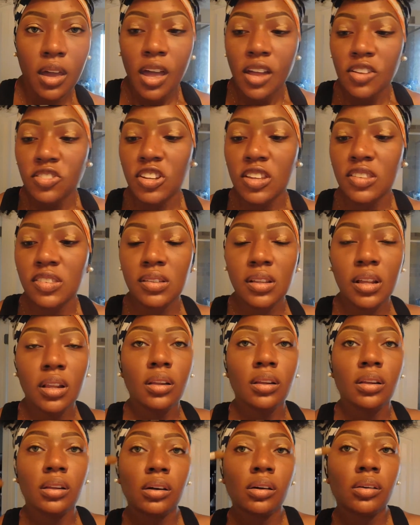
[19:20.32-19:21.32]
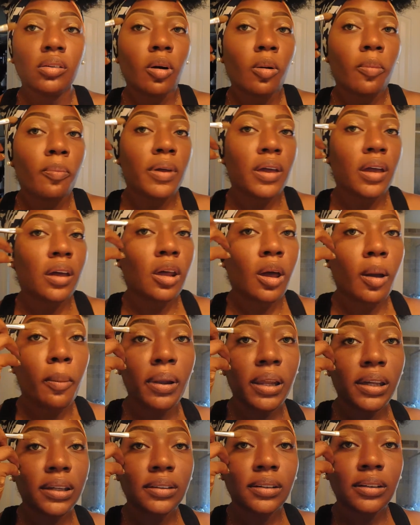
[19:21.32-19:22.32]
Just a little bit of
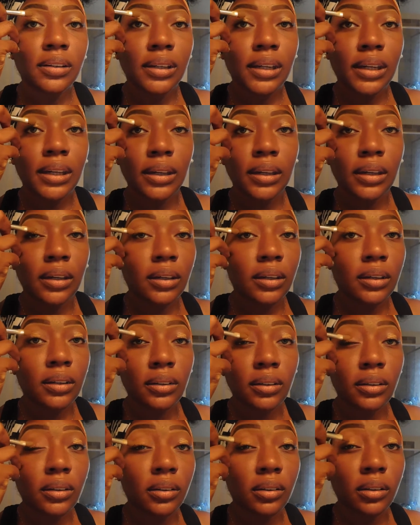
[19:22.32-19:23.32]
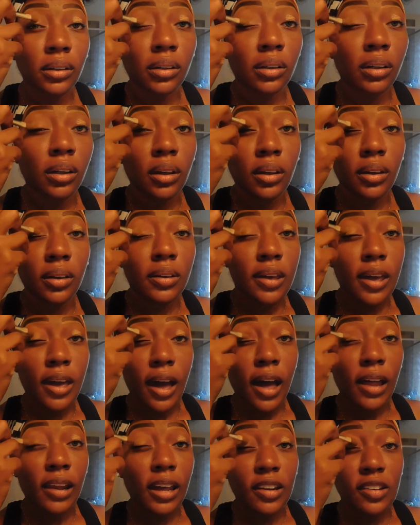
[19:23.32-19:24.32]
blending.
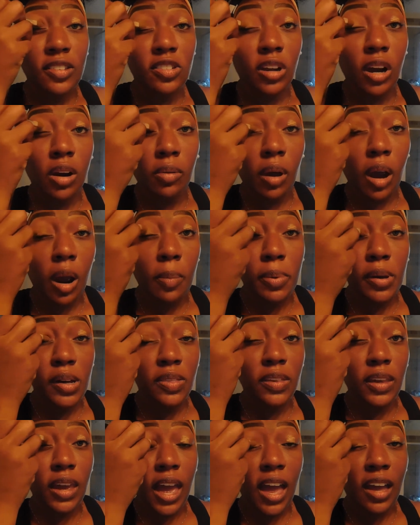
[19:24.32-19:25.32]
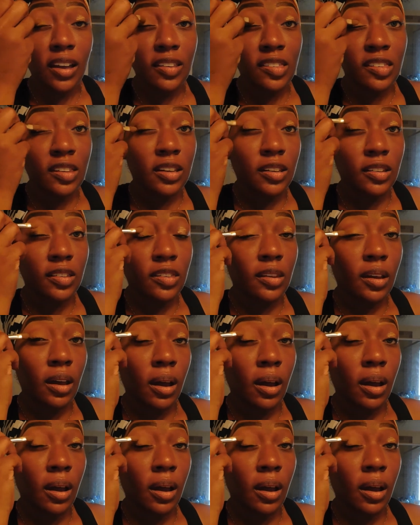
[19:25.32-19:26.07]
I like to start where I put the excess